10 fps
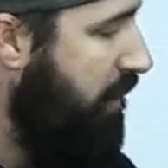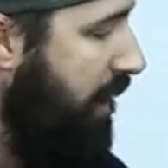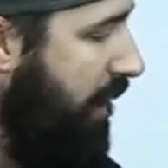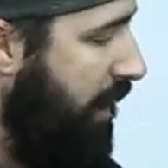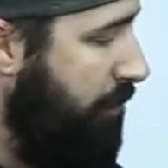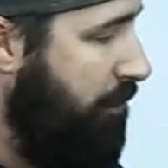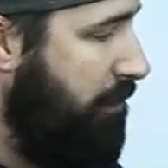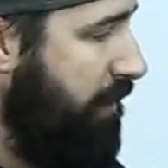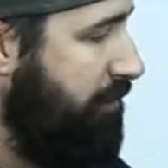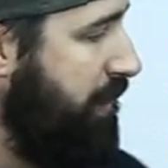Um,
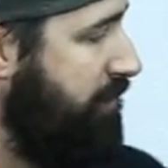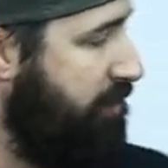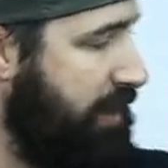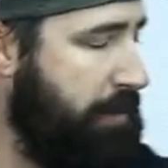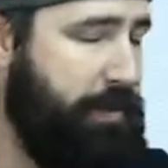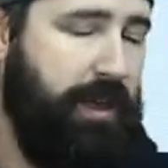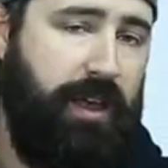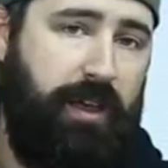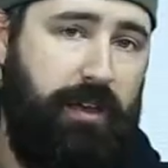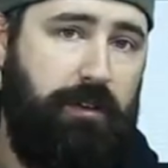I'm going to set up
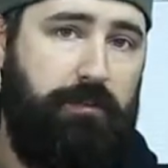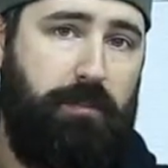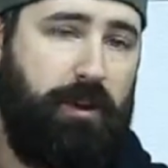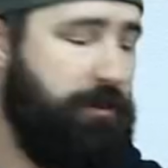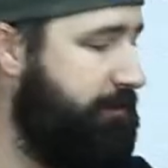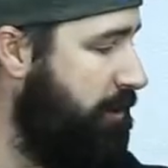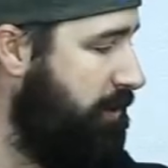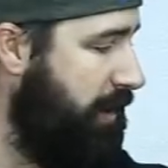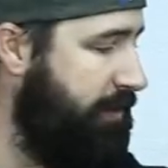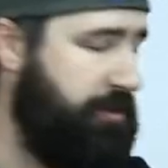a
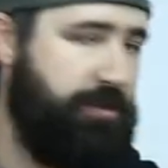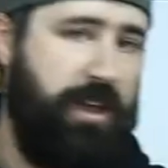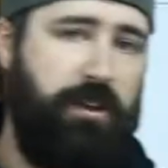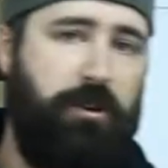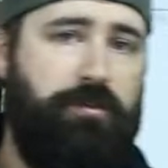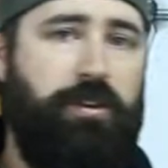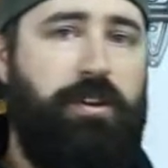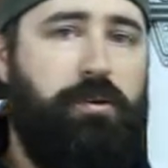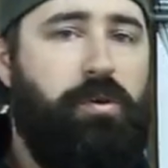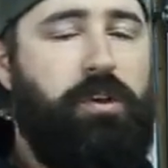microphone on this stand over
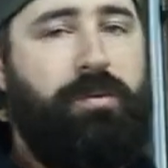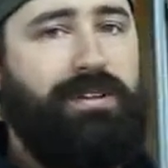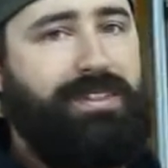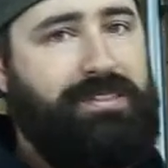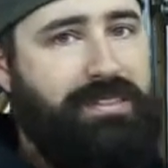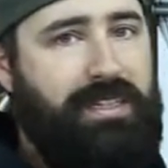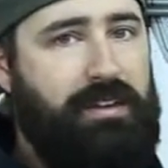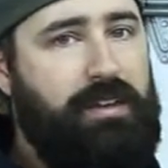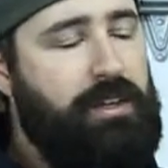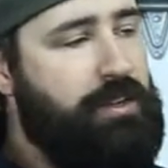here, and we're going to be listening